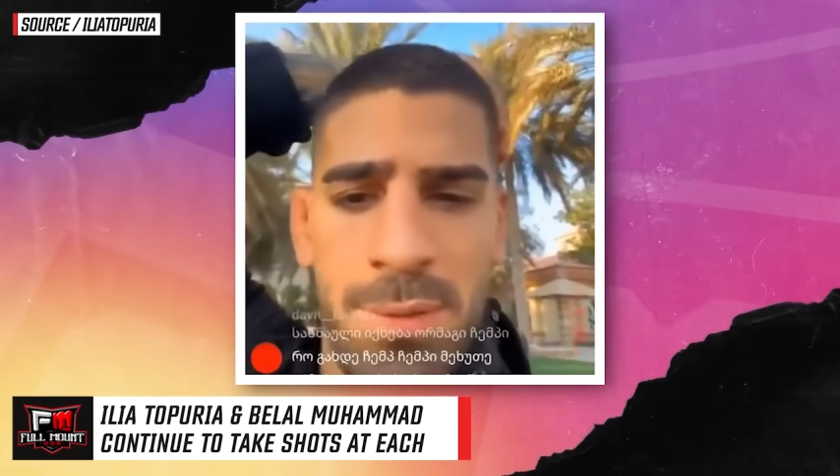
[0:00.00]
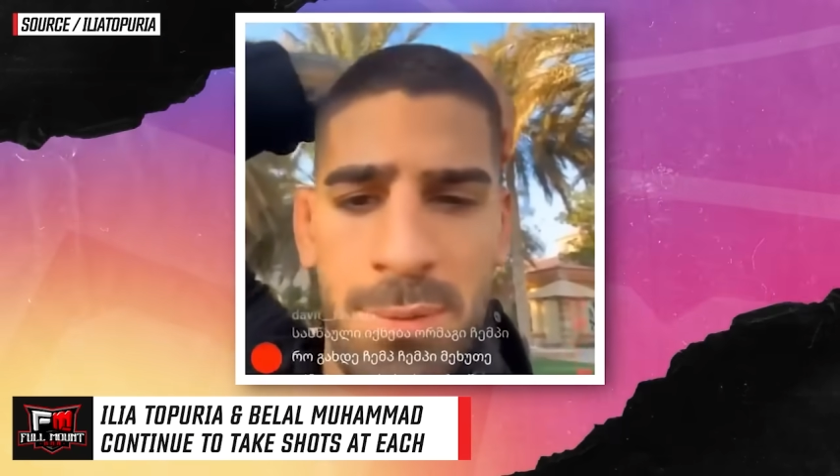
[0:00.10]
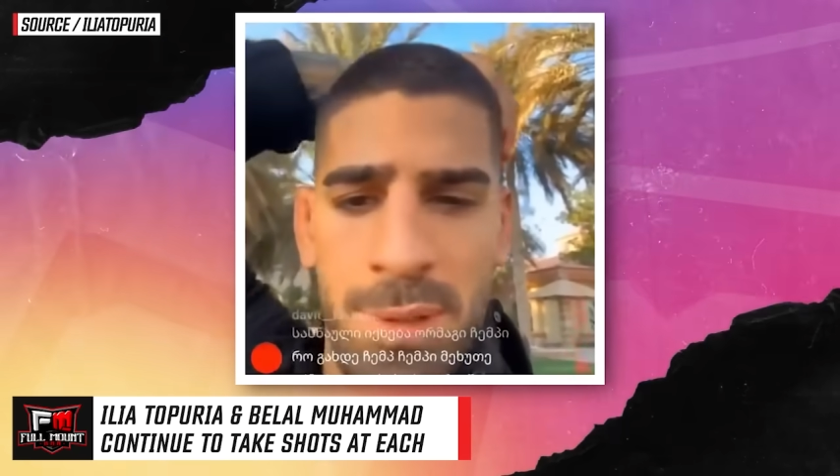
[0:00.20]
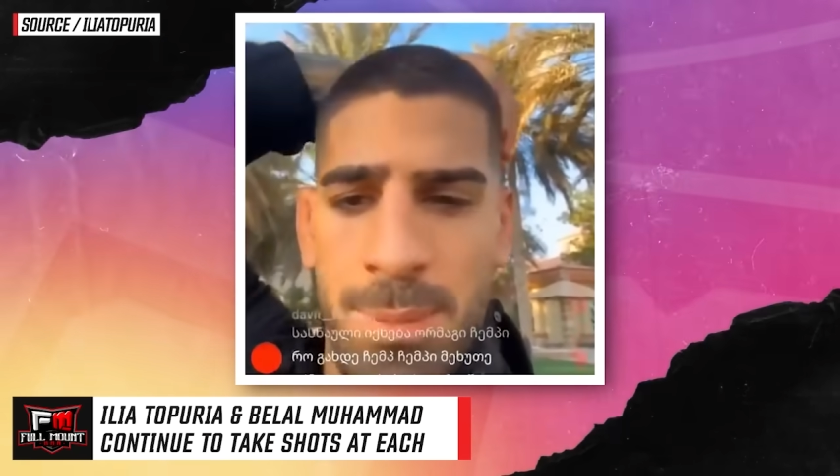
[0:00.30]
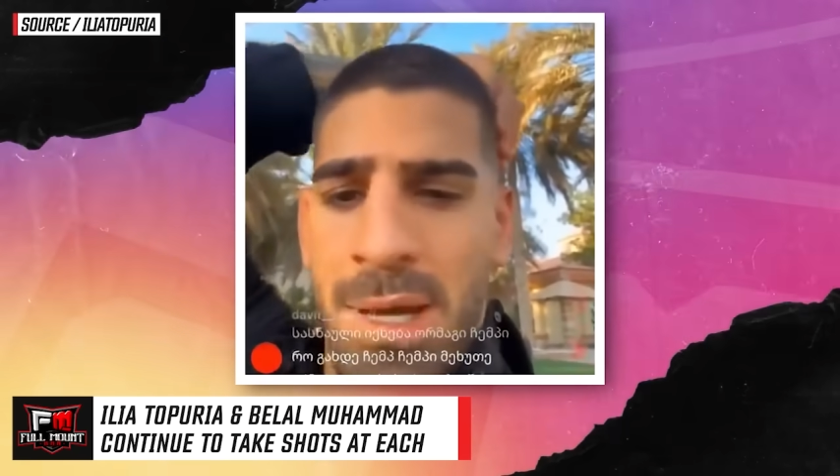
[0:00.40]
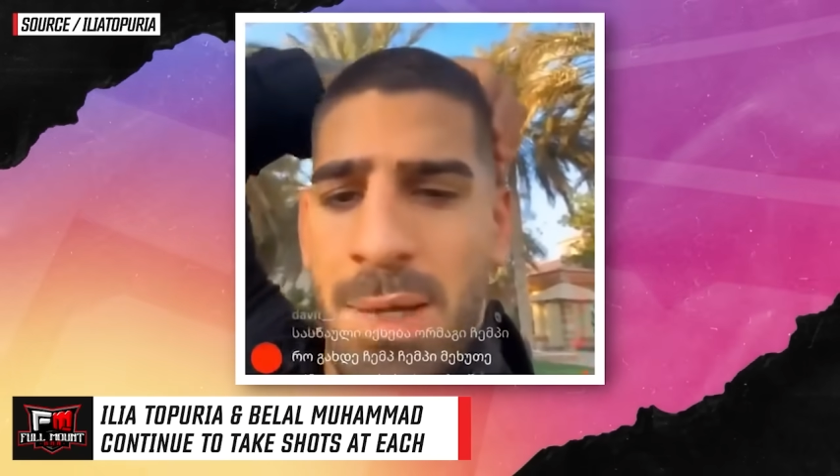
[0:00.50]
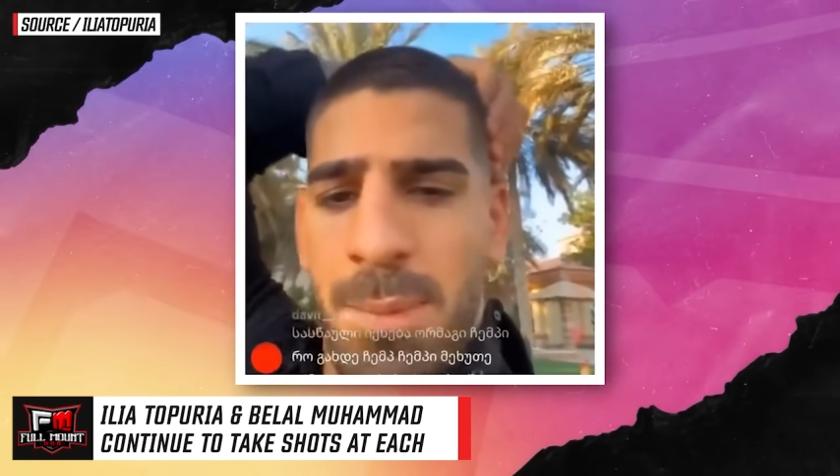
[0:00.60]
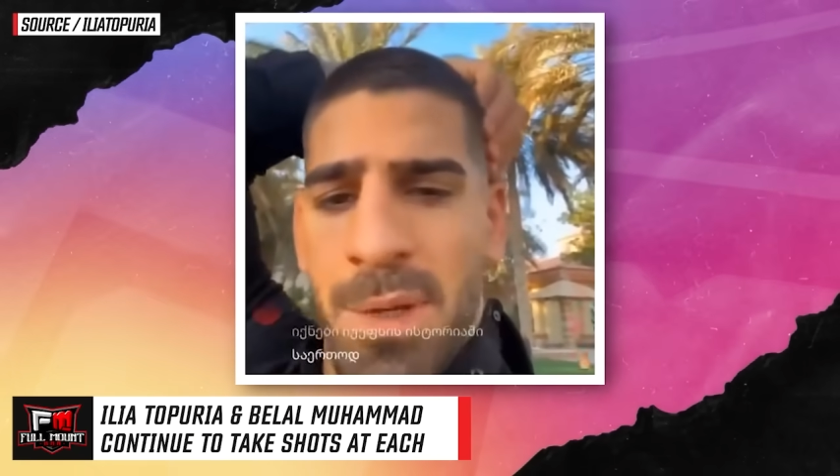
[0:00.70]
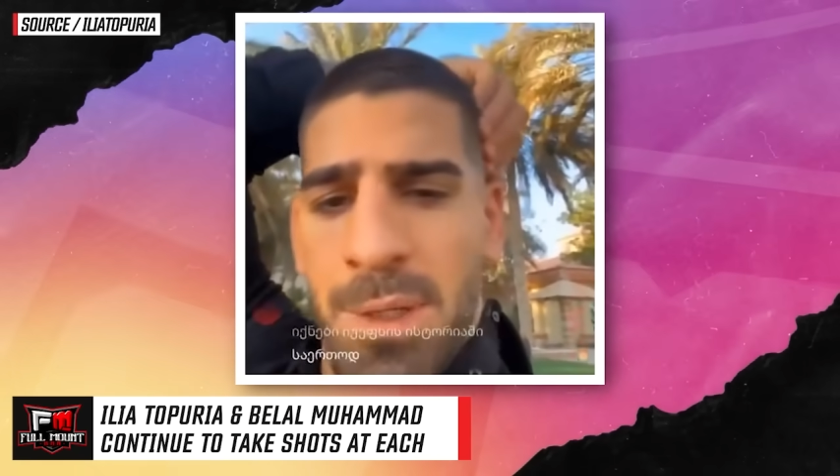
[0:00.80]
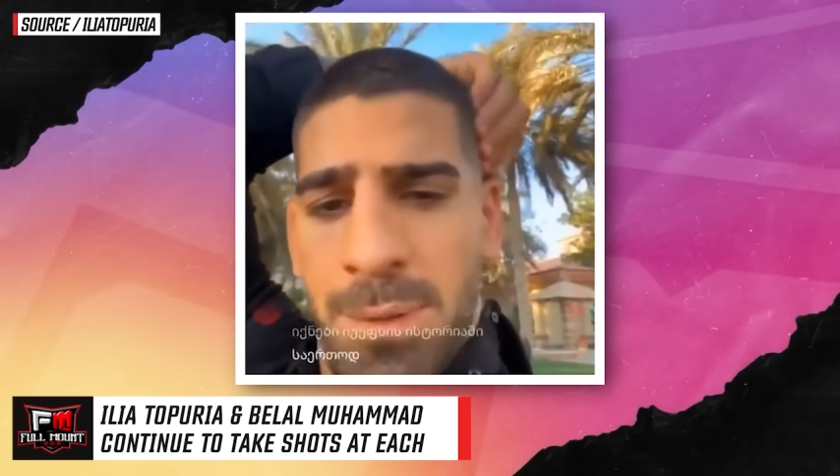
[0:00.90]
Usman, in
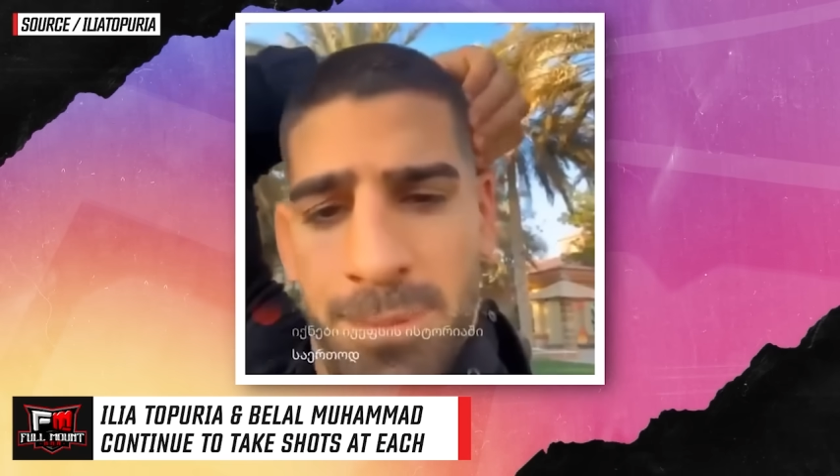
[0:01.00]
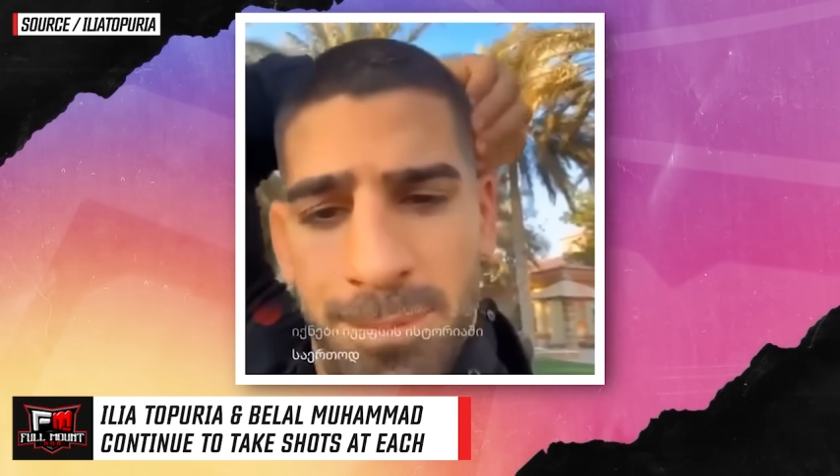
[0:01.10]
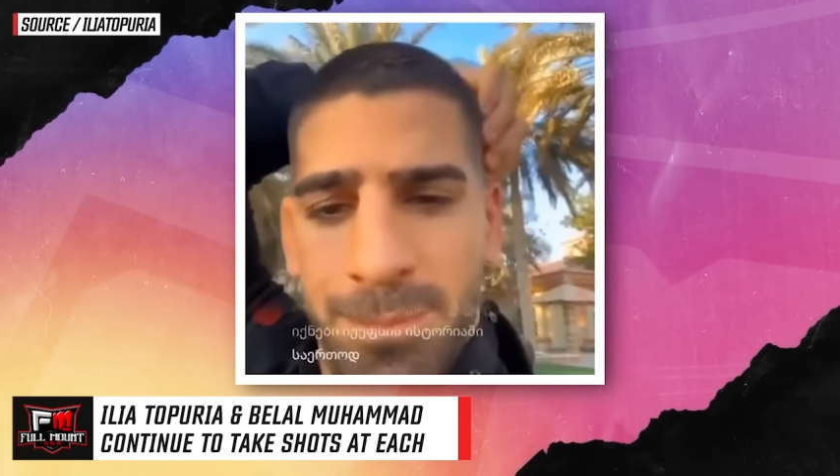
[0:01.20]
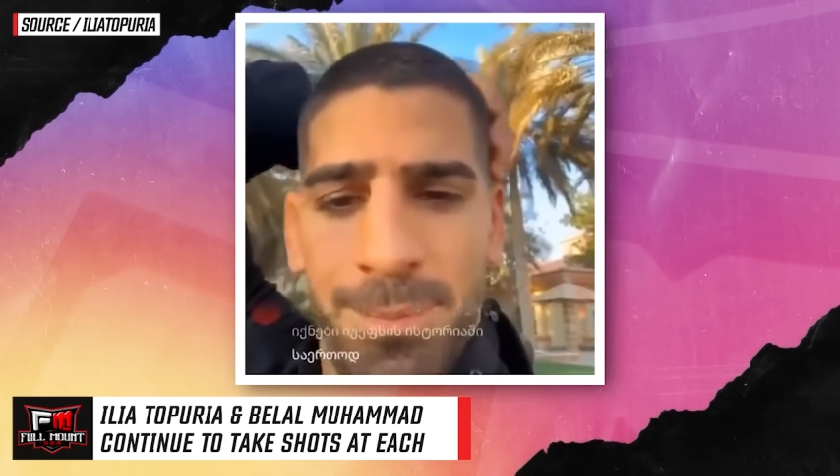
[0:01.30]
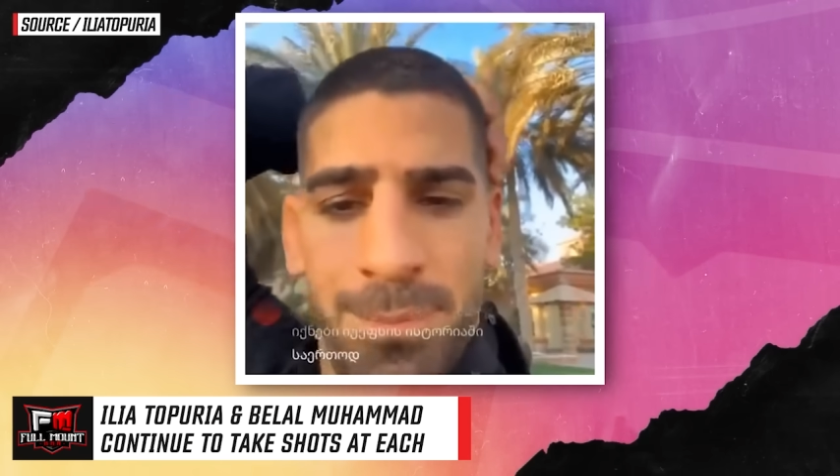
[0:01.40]
my opinion.